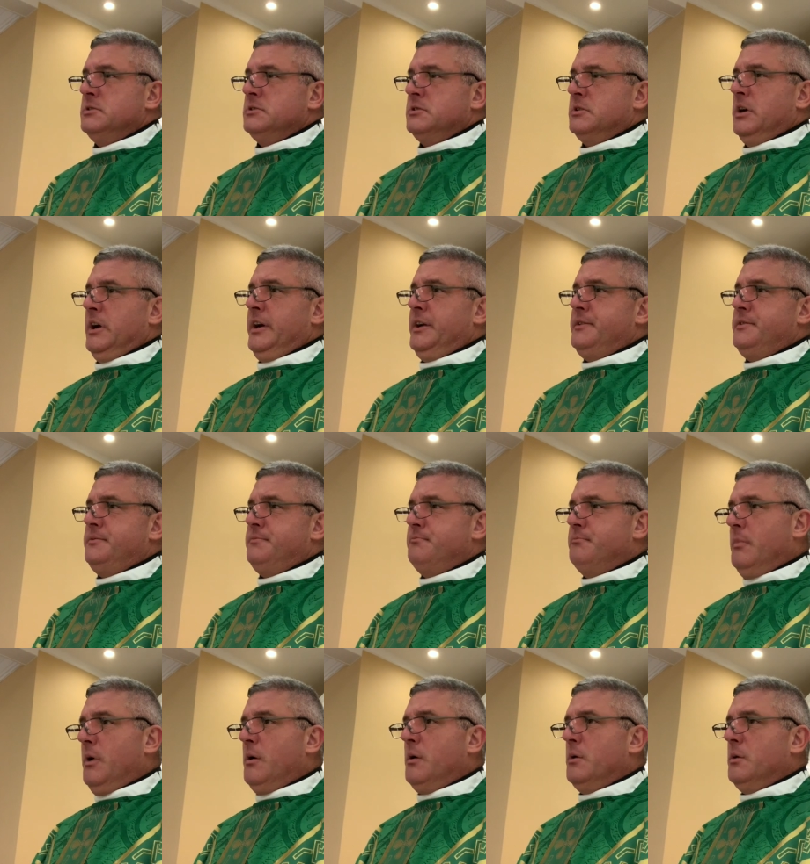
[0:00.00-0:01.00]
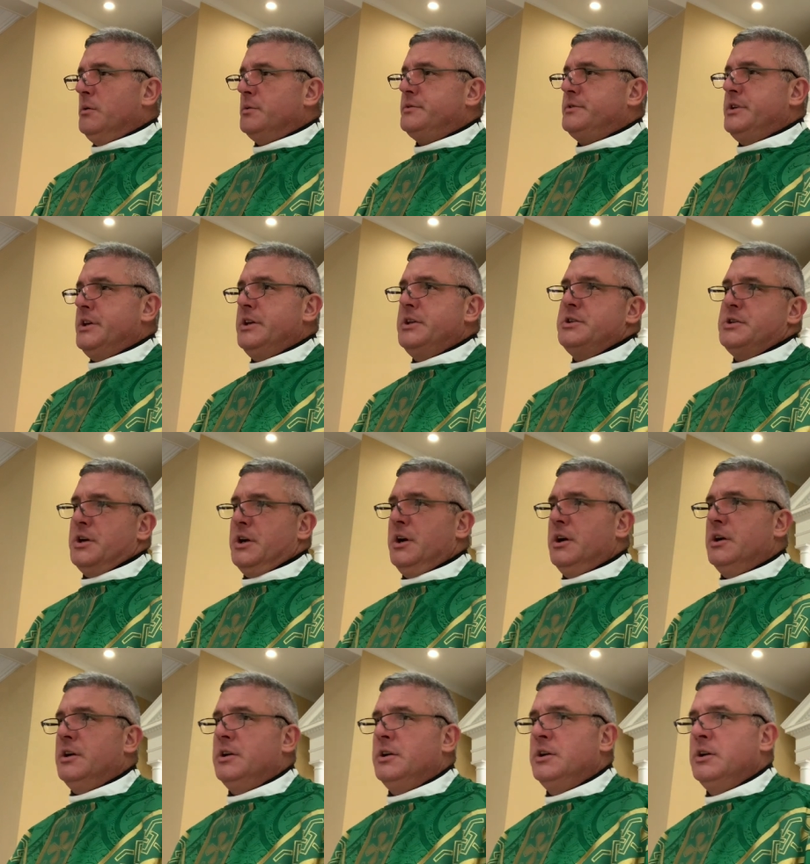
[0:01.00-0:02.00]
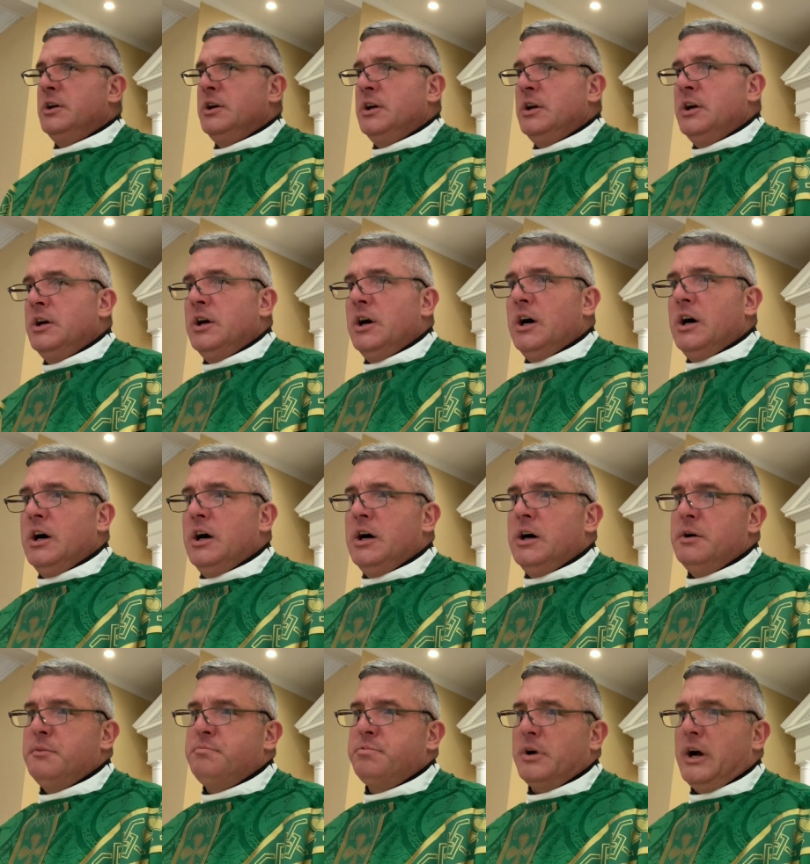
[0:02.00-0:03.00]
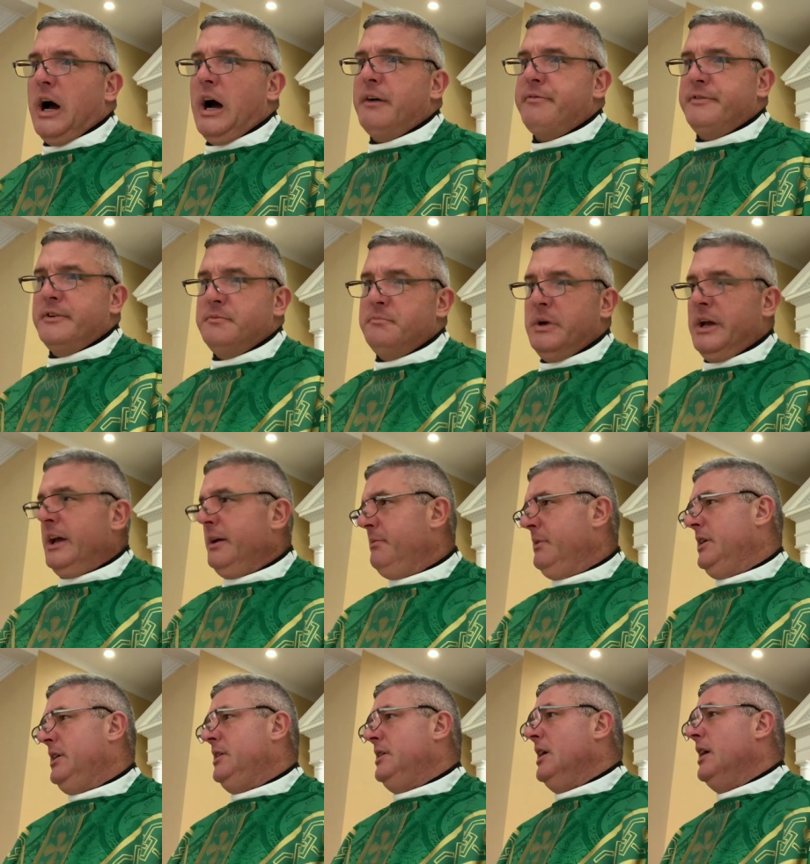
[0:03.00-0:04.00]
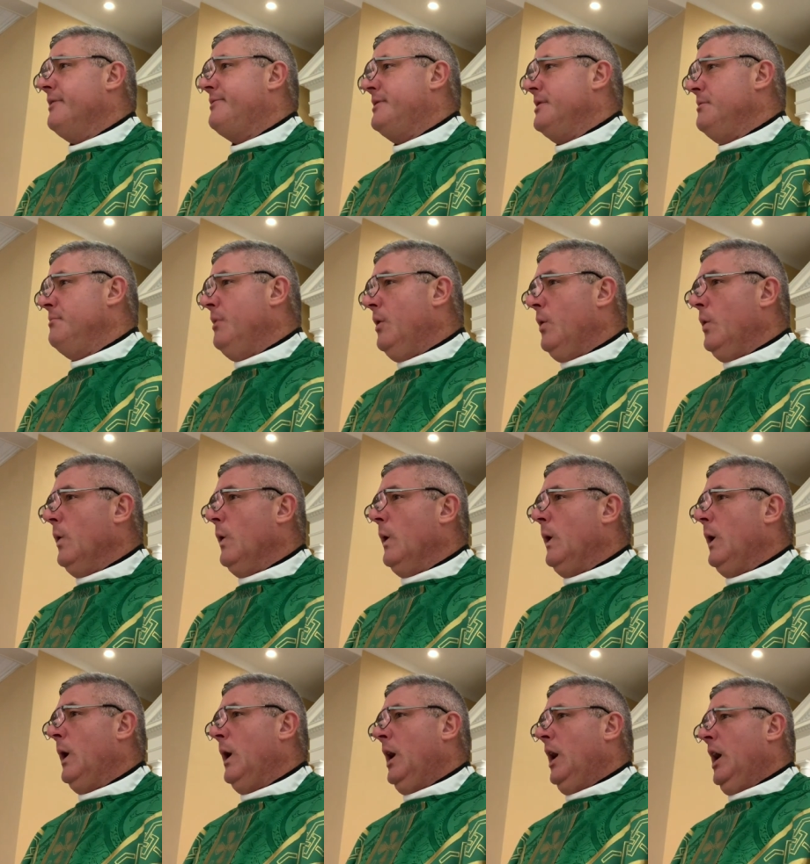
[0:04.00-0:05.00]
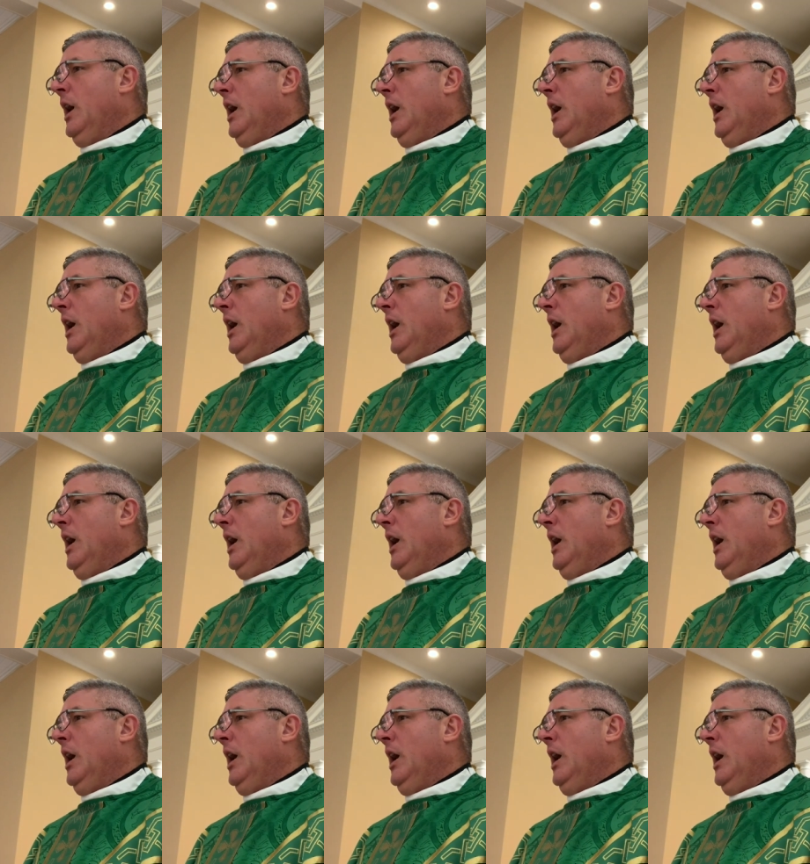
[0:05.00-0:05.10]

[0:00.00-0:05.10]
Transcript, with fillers: great moral teacher, uh, prophet, maybe, nothing more.